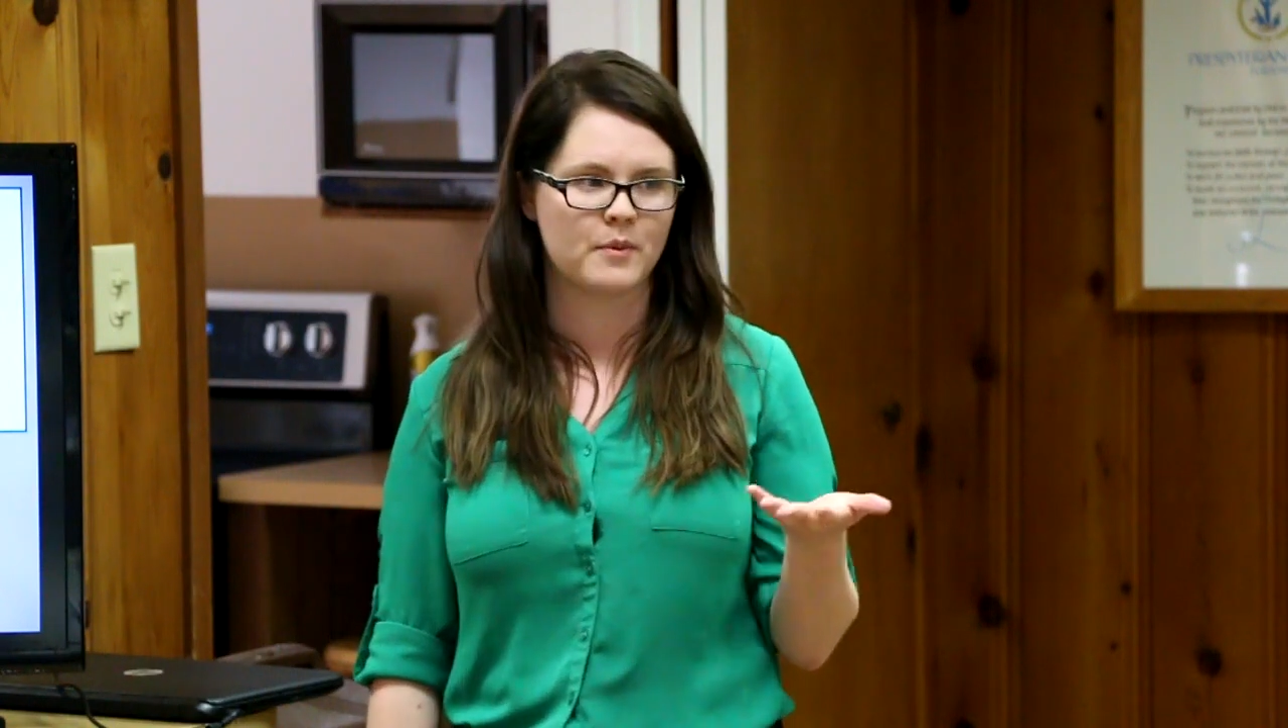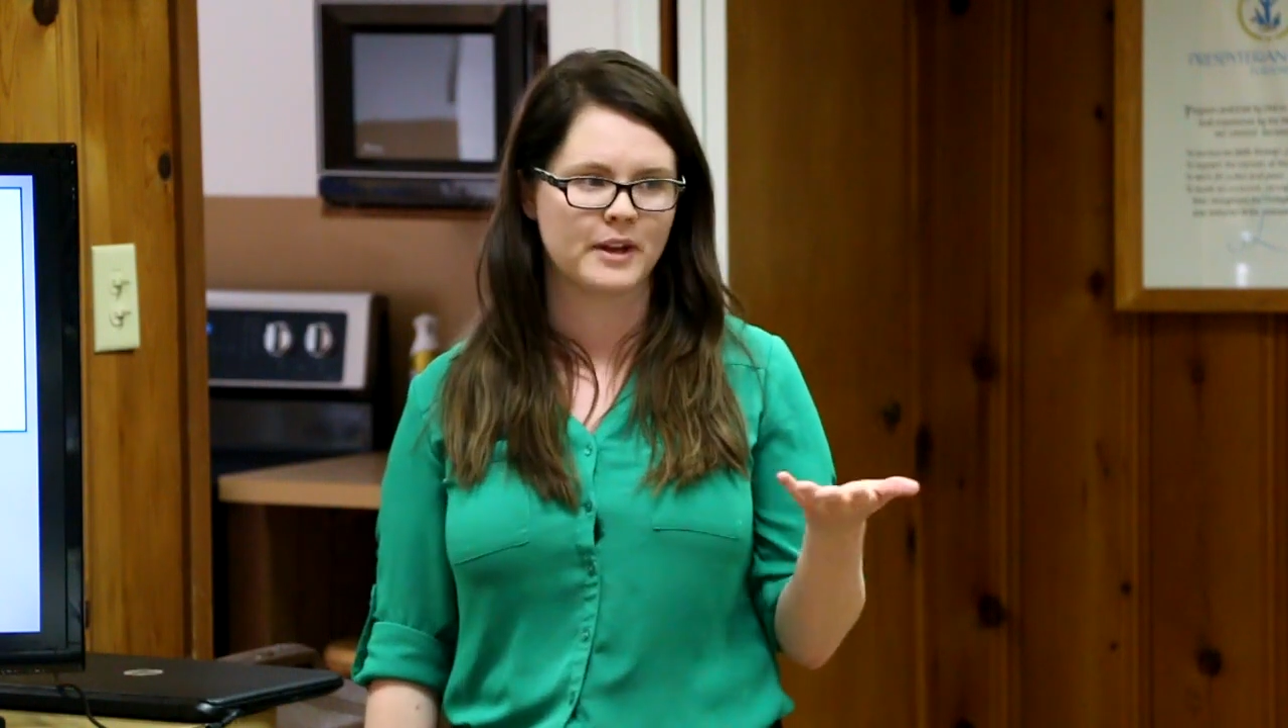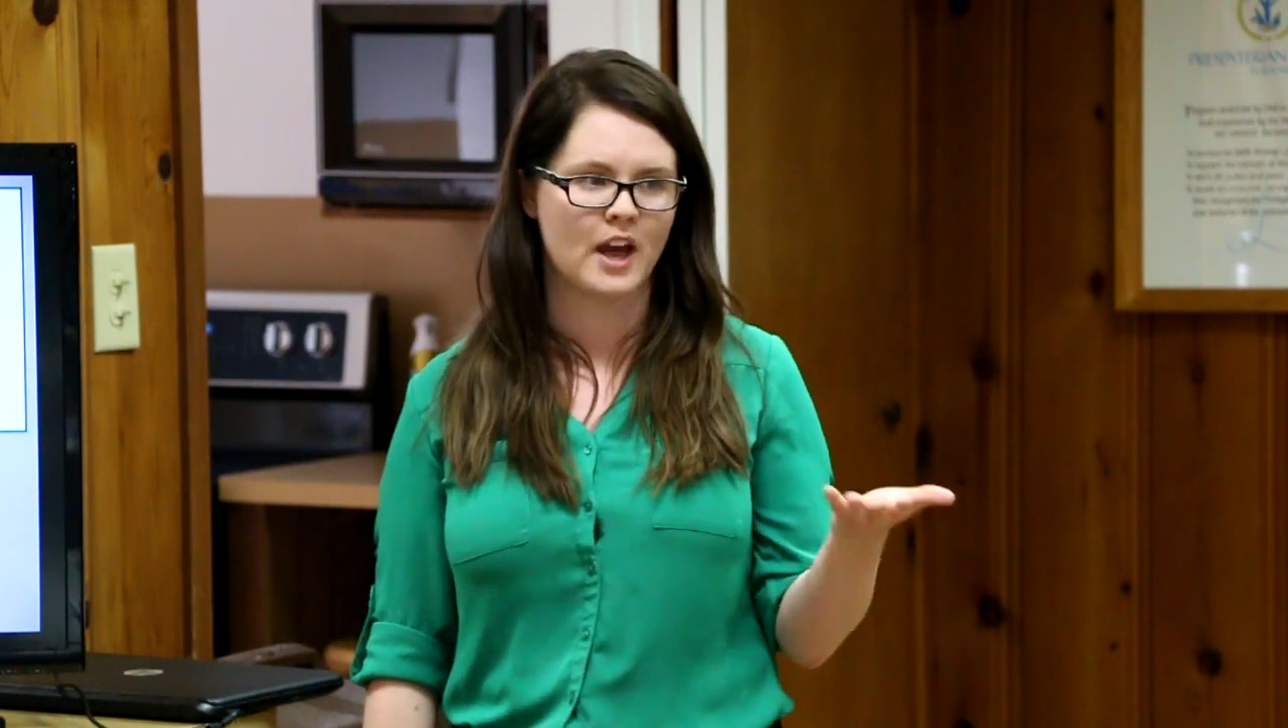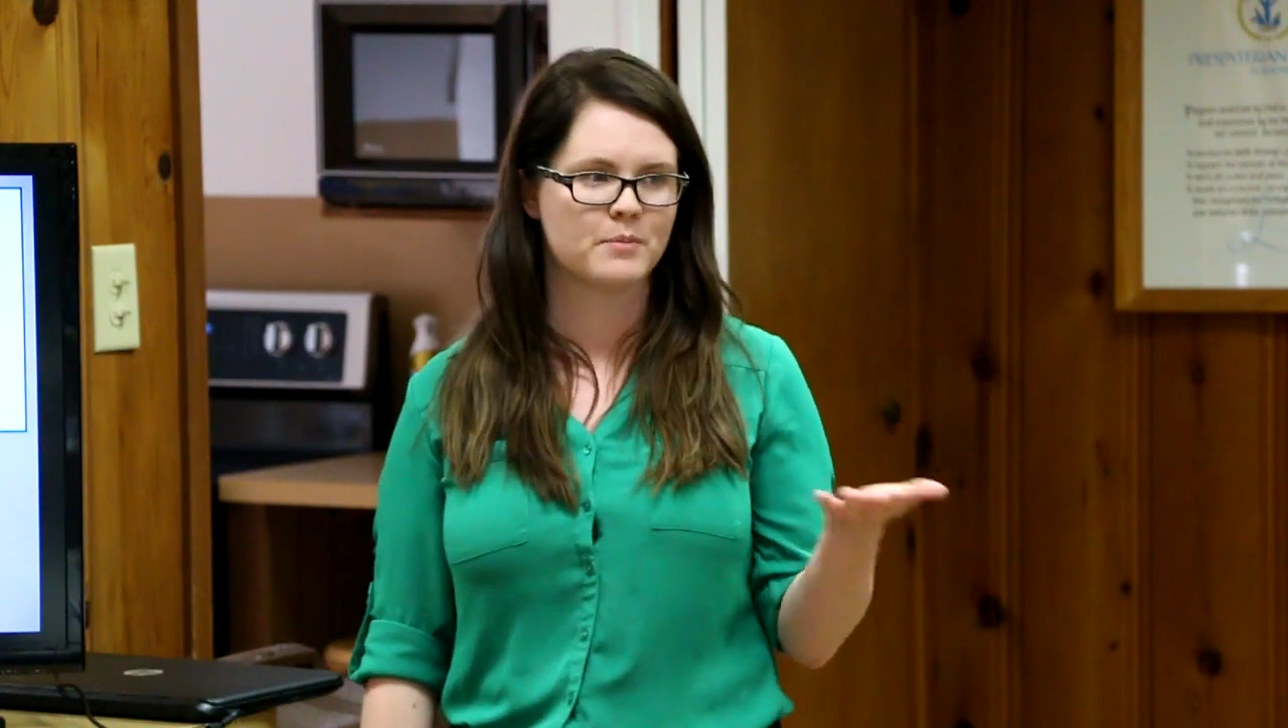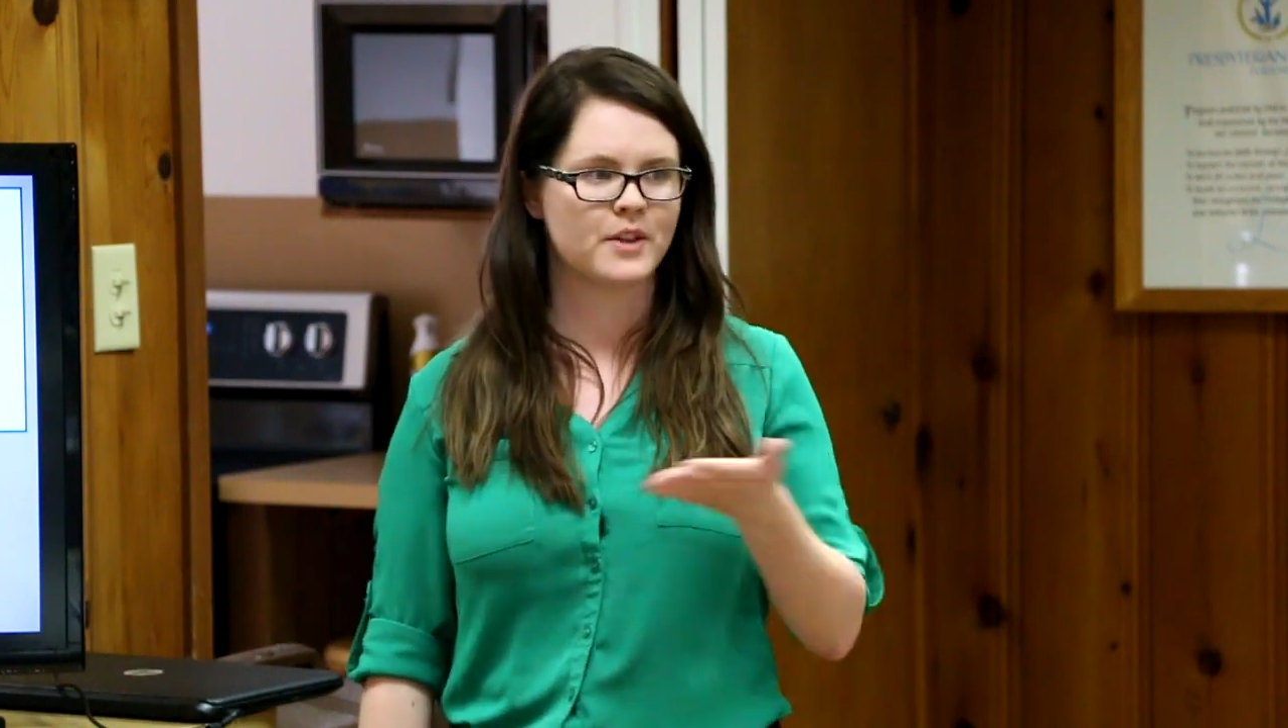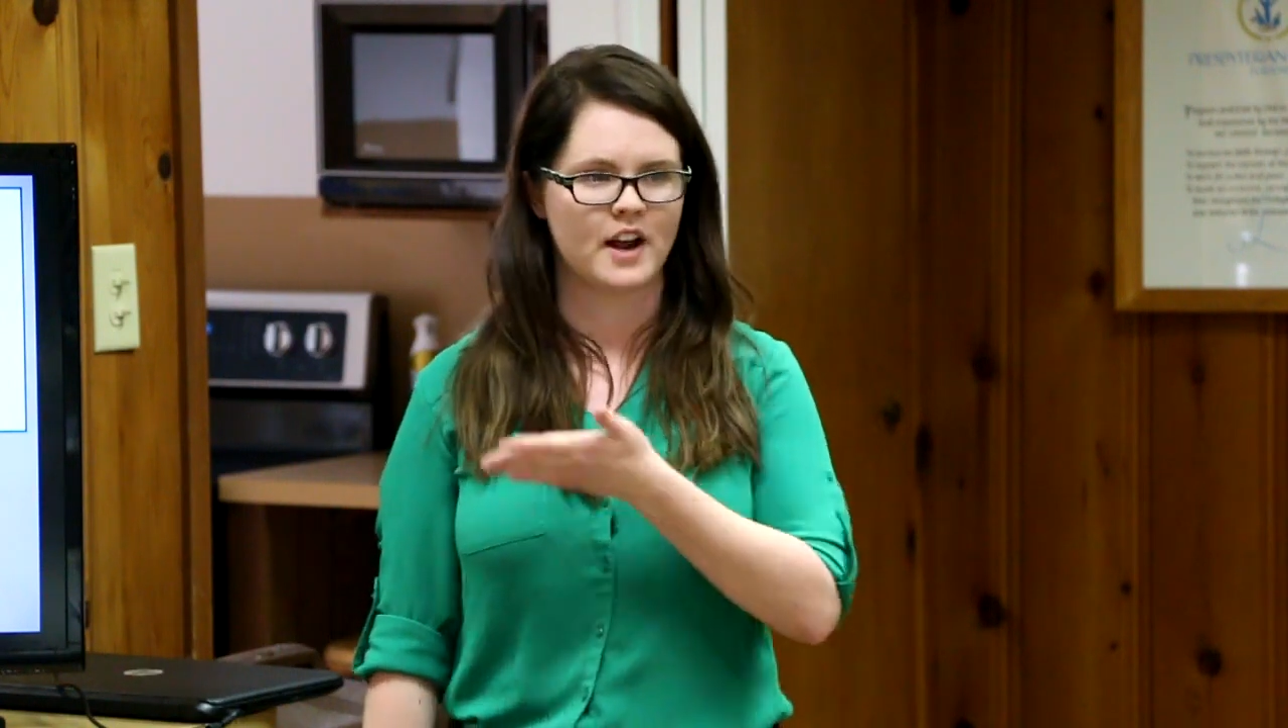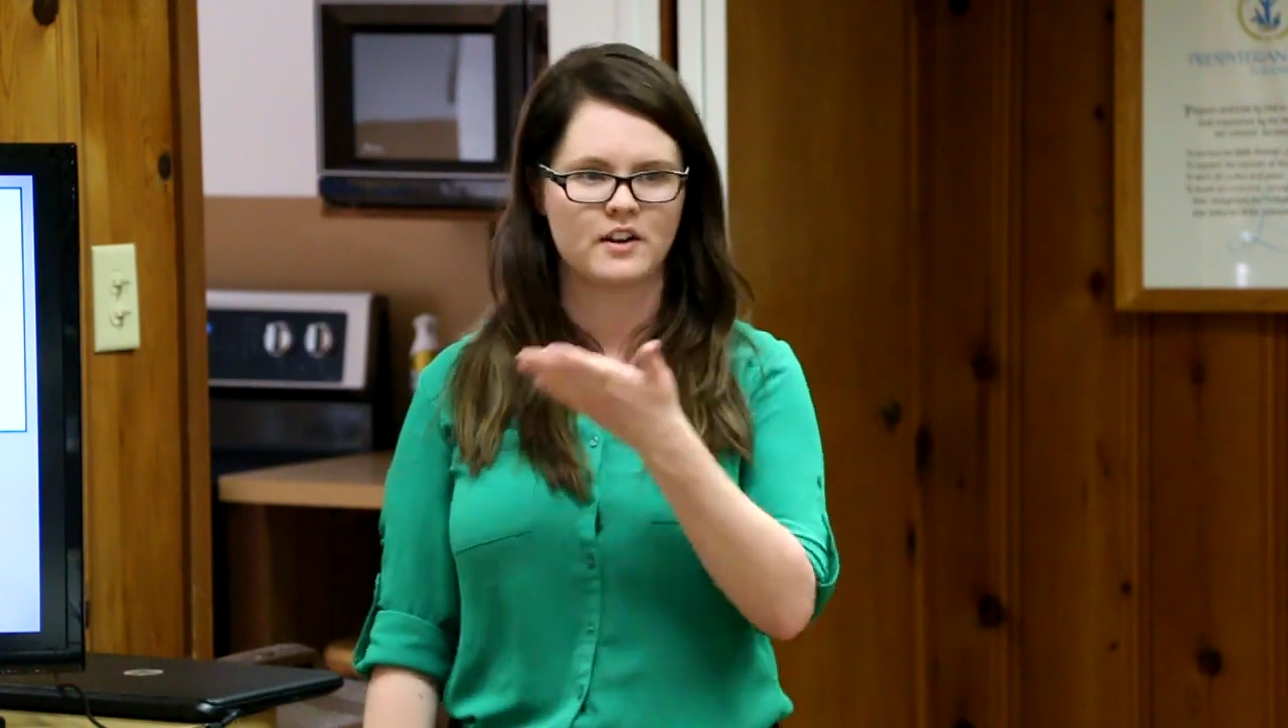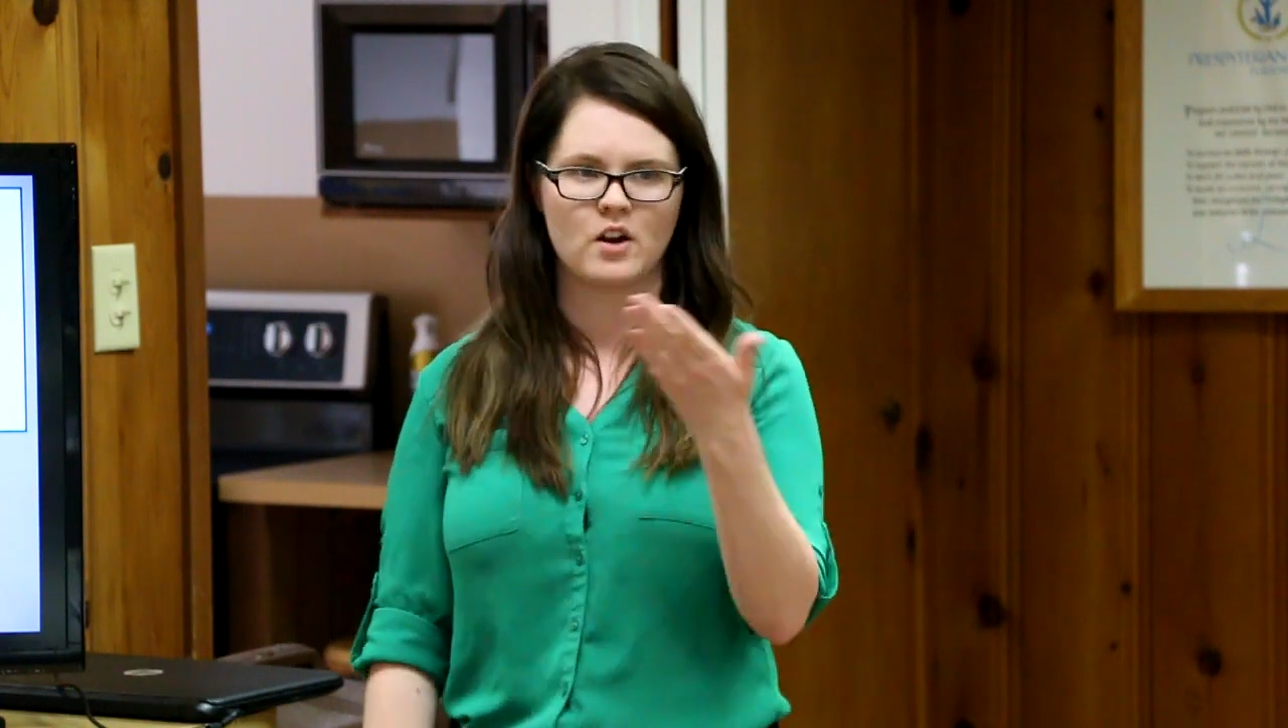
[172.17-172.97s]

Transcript: coming up that I